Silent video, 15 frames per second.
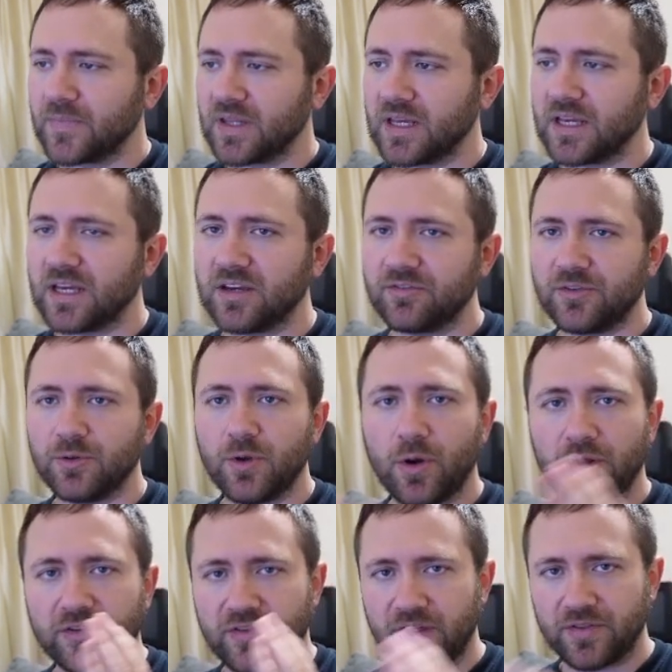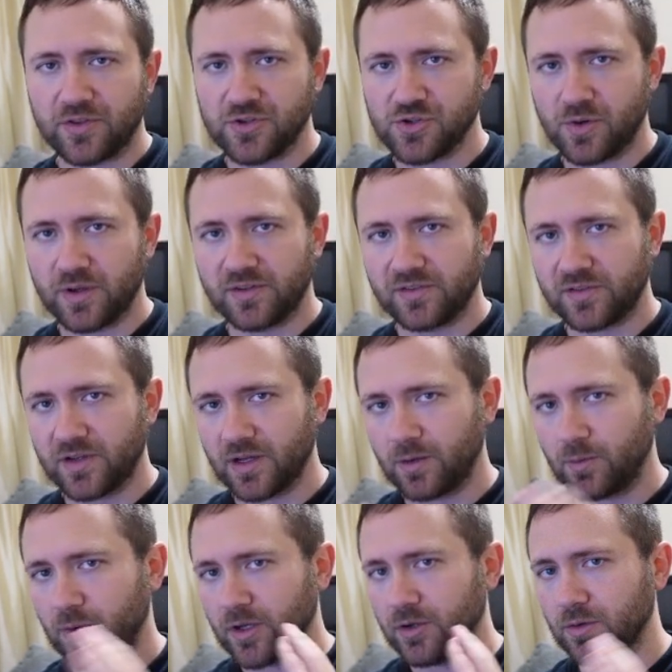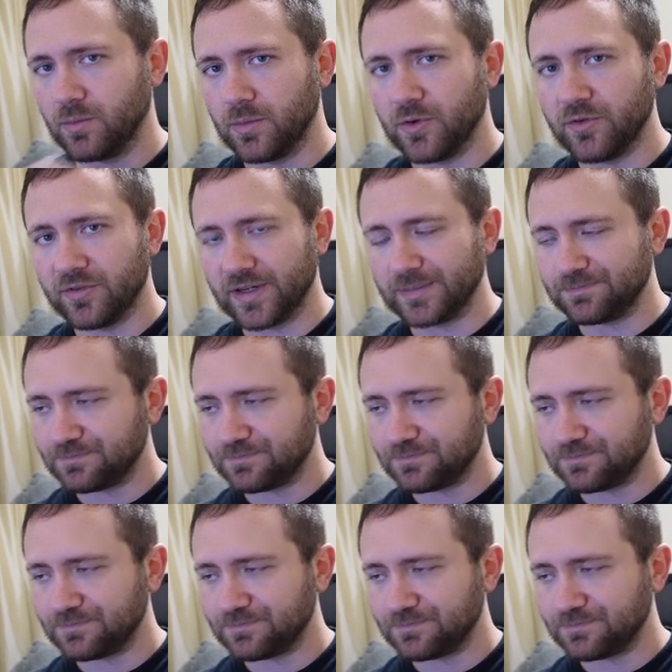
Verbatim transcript: If you notice that the joystick, when you move it,